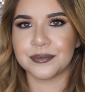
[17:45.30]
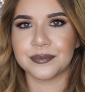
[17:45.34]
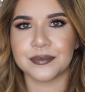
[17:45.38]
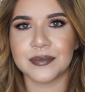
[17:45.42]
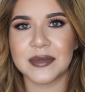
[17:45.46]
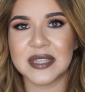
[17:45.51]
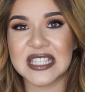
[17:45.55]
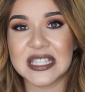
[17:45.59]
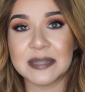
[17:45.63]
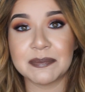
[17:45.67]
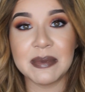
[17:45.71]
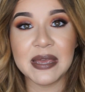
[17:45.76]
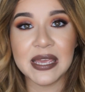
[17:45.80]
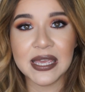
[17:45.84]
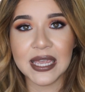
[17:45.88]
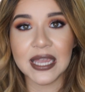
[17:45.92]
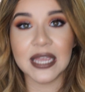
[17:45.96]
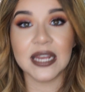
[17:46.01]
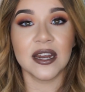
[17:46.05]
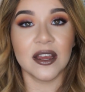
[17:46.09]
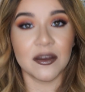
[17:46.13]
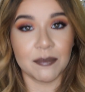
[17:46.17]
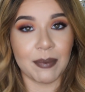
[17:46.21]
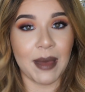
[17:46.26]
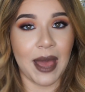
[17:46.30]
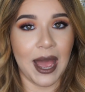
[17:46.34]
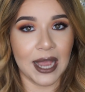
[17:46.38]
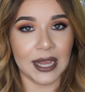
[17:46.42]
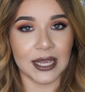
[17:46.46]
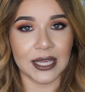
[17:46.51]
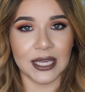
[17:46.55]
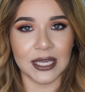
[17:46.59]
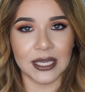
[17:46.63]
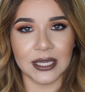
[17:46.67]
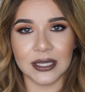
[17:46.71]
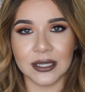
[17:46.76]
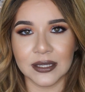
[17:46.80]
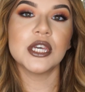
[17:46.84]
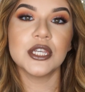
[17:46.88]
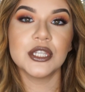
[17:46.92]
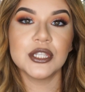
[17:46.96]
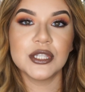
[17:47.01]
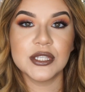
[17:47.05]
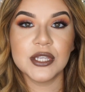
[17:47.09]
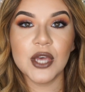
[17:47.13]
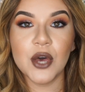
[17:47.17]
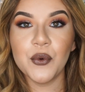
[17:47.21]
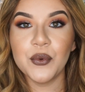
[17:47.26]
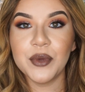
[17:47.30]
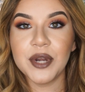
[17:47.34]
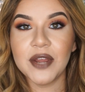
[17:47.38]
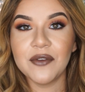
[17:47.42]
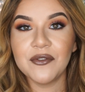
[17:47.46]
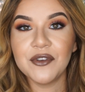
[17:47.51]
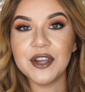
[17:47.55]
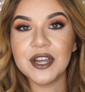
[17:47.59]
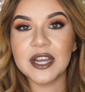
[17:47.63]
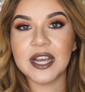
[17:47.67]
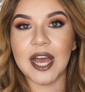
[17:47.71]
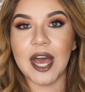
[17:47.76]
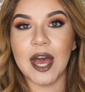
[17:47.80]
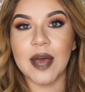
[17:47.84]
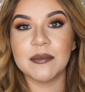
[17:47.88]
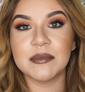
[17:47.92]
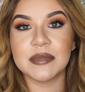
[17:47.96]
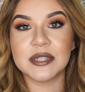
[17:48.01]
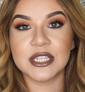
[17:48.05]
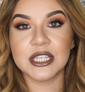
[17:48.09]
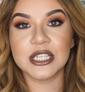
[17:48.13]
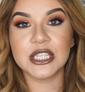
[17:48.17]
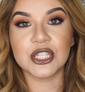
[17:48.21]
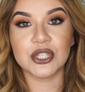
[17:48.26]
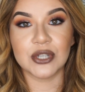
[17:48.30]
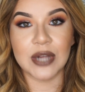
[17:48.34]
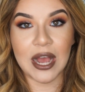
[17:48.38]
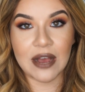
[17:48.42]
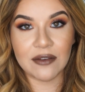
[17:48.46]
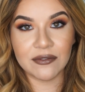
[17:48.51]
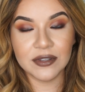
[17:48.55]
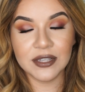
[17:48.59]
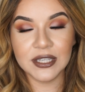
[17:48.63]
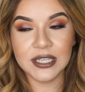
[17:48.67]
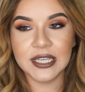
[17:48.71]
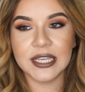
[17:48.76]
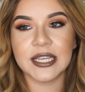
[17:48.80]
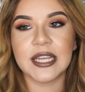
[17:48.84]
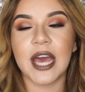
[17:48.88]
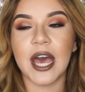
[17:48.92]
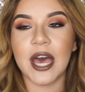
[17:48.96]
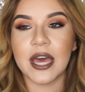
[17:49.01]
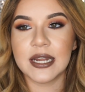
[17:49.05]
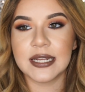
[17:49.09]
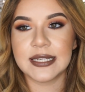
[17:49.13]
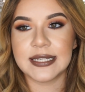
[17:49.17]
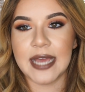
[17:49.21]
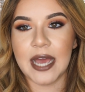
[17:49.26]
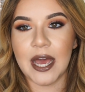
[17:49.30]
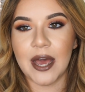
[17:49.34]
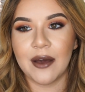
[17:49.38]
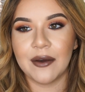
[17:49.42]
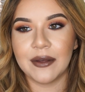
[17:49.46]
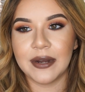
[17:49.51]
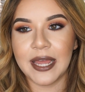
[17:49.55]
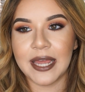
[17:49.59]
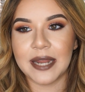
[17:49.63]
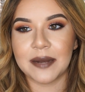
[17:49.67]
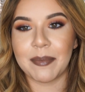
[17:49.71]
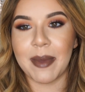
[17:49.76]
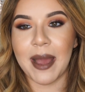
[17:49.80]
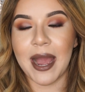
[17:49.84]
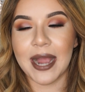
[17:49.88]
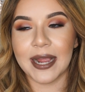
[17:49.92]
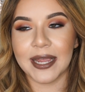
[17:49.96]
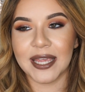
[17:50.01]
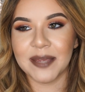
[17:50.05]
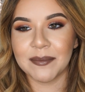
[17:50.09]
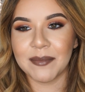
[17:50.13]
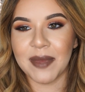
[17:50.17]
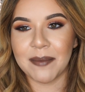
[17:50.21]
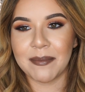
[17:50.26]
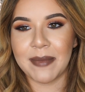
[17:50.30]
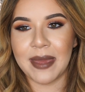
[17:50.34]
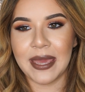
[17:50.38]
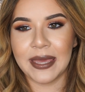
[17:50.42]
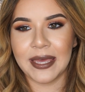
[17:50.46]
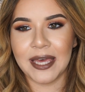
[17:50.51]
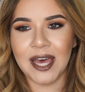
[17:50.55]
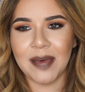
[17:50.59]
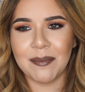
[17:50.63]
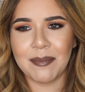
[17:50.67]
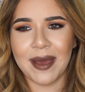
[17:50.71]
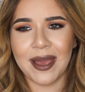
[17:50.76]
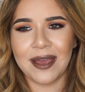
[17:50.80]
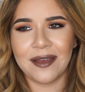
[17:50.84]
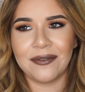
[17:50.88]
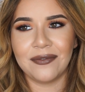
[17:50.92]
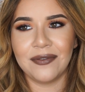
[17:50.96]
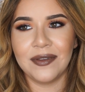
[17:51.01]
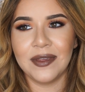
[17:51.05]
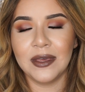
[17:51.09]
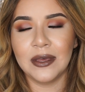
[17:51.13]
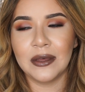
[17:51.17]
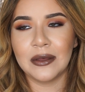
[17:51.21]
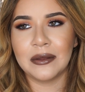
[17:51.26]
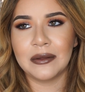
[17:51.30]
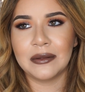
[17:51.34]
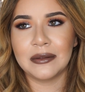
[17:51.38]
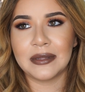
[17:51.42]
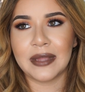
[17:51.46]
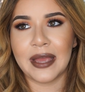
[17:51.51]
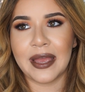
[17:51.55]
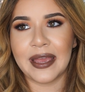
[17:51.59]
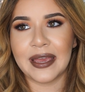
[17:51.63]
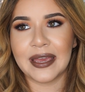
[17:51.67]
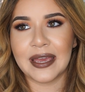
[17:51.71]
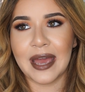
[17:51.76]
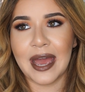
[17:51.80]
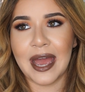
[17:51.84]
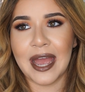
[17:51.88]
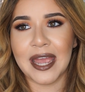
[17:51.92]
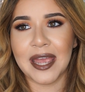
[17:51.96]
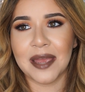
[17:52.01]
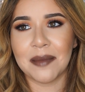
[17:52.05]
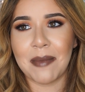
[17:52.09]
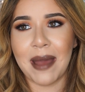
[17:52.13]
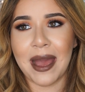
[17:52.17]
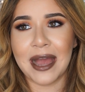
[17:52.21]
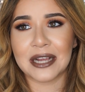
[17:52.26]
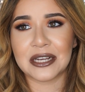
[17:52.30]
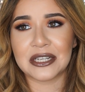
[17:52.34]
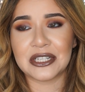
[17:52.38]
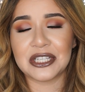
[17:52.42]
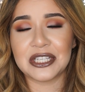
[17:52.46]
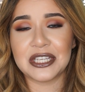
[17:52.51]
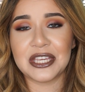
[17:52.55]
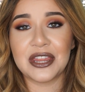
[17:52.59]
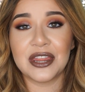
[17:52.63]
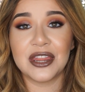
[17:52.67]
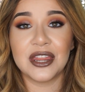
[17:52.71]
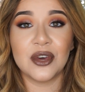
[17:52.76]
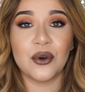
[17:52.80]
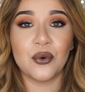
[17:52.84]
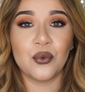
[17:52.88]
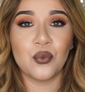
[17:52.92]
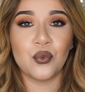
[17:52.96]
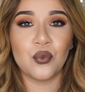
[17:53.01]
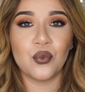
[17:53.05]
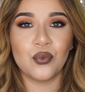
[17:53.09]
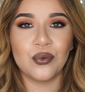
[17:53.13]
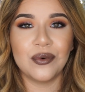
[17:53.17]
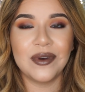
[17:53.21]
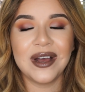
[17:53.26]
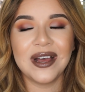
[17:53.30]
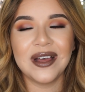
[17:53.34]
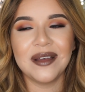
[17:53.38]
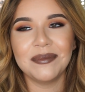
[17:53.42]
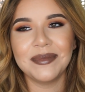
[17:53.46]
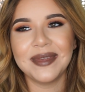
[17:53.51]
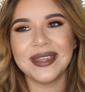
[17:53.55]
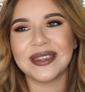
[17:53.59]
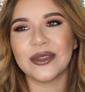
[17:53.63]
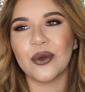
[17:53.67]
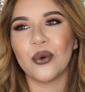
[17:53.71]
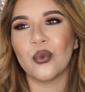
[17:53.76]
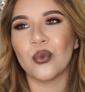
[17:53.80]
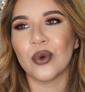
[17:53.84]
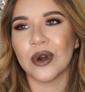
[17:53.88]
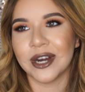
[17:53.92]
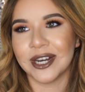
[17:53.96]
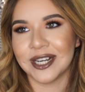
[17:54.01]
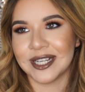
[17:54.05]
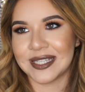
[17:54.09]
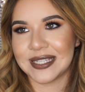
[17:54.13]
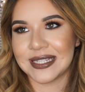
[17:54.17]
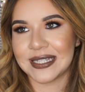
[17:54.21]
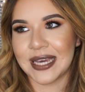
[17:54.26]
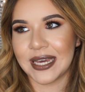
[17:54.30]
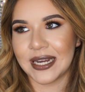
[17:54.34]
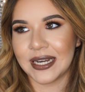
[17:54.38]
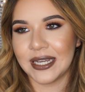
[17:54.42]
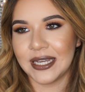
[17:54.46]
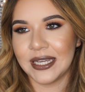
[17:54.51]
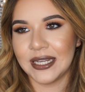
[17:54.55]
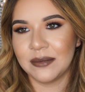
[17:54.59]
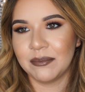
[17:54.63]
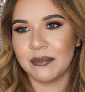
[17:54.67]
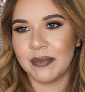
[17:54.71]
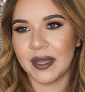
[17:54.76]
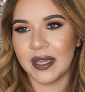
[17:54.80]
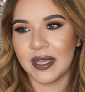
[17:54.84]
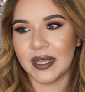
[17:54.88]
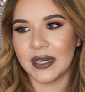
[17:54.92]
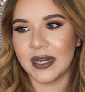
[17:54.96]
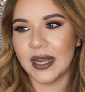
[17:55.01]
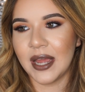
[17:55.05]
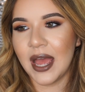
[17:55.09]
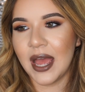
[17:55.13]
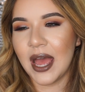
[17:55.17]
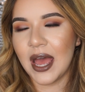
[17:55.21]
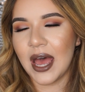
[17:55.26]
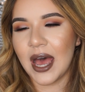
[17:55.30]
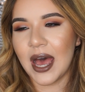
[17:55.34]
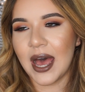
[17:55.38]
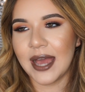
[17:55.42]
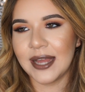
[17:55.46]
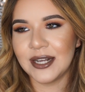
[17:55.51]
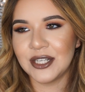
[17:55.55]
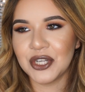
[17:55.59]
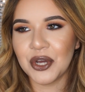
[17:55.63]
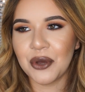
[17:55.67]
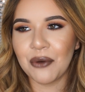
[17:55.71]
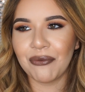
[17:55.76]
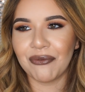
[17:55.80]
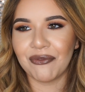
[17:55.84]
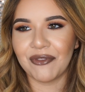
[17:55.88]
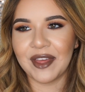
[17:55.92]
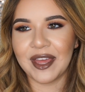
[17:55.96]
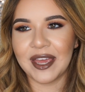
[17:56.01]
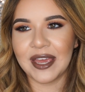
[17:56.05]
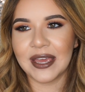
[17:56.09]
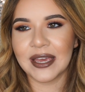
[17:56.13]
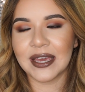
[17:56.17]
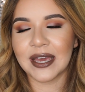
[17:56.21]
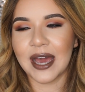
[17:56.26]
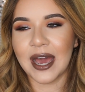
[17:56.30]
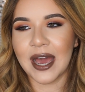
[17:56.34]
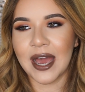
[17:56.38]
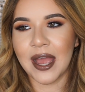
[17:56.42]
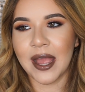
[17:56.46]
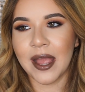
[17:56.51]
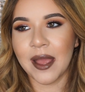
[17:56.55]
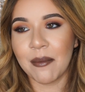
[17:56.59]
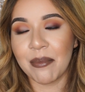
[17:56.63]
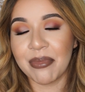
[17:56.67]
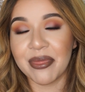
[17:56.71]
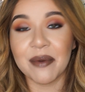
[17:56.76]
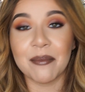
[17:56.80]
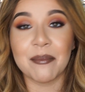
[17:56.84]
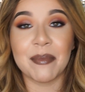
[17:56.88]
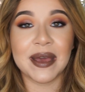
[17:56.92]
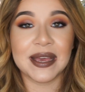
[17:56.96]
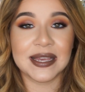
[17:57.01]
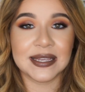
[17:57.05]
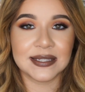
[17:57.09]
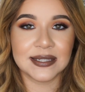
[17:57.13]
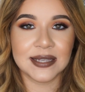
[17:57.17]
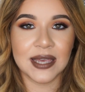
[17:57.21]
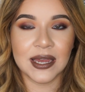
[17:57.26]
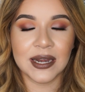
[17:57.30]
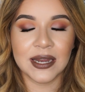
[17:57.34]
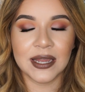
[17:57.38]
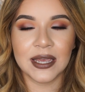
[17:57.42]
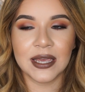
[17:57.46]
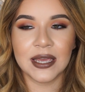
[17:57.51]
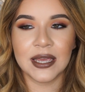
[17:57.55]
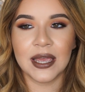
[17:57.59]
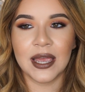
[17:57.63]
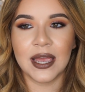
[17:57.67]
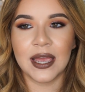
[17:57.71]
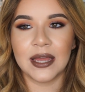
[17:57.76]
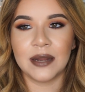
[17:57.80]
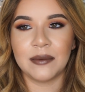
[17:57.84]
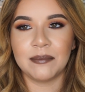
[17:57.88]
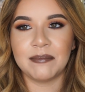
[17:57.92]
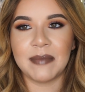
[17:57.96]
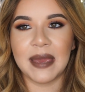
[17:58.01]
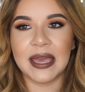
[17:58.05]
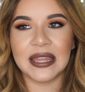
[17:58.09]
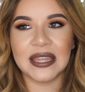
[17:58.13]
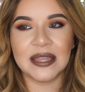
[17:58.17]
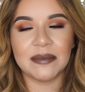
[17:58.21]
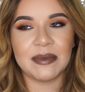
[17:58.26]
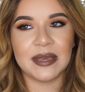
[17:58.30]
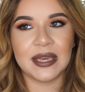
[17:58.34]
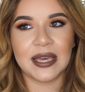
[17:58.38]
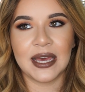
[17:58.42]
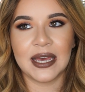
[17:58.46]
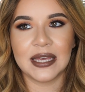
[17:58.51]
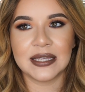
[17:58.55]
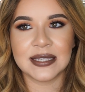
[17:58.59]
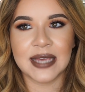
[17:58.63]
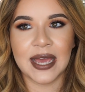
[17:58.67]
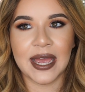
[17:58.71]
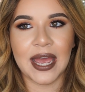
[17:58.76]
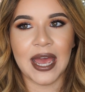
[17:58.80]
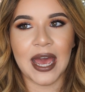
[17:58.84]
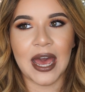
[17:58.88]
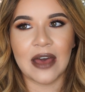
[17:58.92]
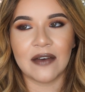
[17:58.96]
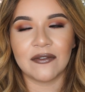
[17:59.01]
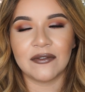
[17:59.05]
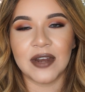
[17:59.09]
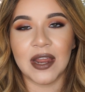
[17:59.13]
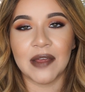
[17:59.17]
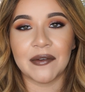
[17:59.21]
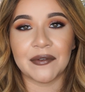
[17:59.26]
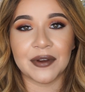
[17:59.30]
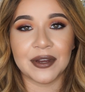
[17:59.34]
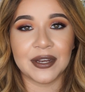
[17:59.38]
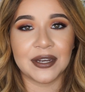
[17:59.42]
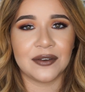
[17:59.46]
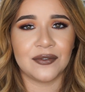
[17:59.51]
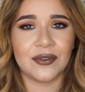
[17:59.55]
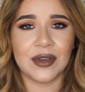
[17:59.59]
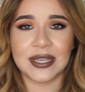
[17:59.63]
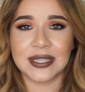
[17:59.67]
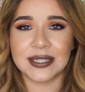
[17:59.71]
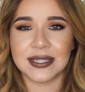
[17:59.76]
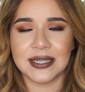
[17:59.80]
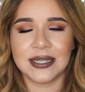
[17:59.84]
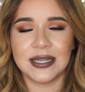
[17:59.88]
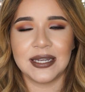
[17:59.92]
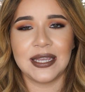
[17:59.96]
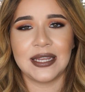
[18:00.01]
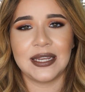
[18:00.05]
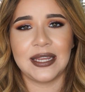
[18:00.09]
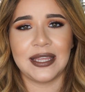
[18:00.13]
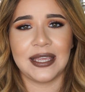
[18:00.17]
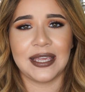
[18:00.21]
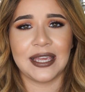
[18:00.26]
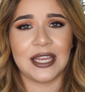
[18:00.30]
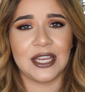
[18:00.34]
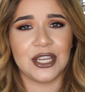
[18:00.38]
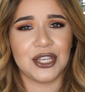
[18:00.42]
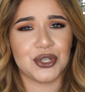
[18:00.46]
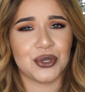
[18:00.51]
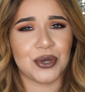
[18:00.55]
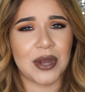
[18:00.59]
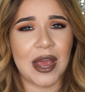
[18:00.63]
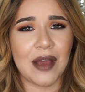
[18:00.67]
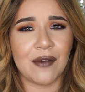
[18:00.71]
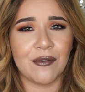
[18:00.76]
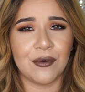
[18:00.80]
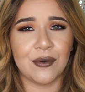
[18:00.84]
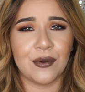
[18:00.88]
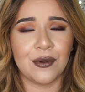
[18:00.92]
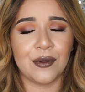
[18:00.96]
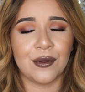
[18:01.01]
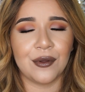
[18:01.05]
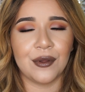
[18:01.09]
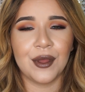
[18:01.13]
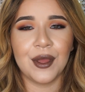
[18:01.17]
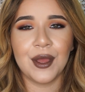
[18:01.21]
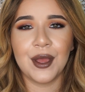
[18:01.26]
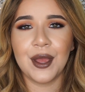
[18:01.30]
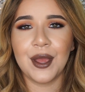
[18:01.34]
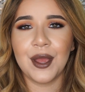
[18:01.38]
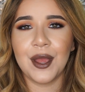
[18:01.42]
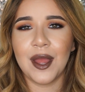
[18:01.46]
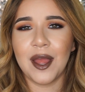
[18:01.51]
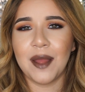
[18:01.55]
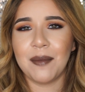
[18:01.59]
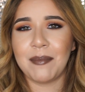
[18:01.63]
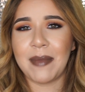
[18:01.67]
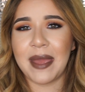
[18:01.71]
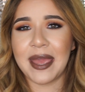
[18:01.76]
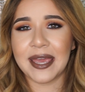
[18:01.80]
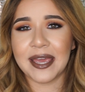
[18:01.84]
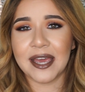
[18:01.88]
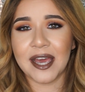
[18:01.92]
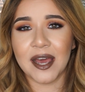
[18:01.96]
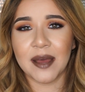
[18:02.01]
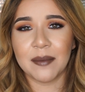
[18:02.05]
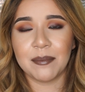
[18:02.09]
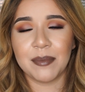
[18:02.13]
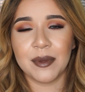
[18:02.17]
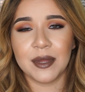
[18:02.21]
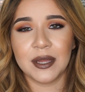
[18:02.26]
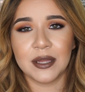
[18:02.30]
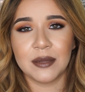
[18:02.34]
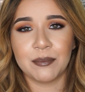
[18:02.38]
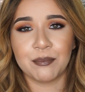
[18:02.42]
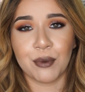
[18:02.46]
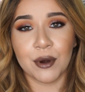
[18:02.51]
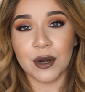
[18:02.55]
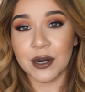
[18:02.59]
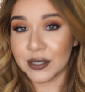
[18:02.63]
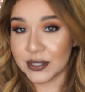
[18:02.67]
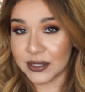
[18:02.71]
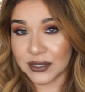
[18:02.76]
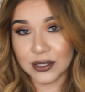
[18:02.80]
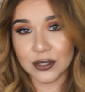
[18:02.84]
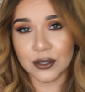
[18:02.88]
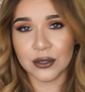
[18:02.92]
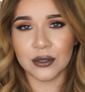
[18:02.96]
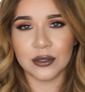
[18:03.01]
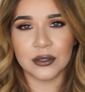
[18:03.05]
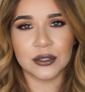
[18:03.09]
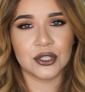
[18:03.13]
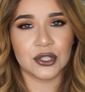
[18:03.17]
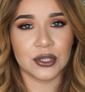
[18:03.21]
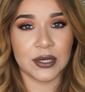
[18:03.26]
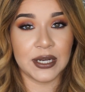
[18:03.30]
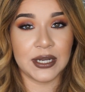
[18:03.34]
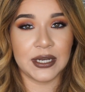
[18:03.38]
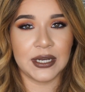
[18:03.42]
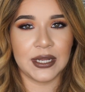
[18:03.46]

speaking of packing, so whenever it comes to traveling out of town and packing my makeup, I feel like I am actually well, I'm not the worst at it, but I don't think I am the best at it, and mainly because I have never invested in like a travel makeup personal train